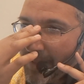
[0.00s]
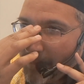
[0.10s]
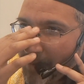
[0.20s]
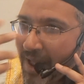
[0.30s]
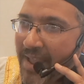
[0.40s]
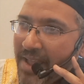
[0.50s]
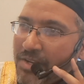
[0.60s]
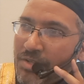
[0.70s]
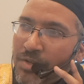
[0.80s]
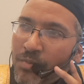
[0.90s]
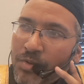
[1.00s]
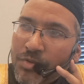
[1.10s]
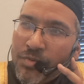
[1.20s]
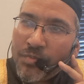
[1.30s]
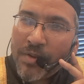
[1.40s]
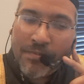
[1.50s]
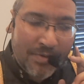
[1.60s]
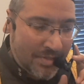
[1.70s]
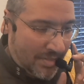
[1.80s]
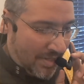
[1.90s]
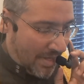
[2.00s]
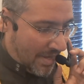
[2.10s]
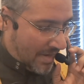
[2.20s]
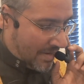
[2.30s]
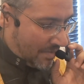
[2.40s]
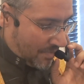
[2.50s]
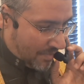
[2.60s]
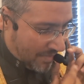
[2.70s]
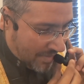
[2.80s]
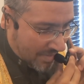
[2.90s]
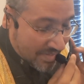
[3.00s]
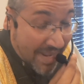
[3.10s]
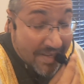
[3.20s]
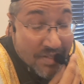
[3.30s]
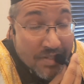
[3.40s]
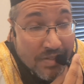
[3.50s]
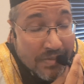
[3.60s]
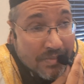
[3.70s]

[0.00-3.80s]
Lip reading: But I actually want to reference another text.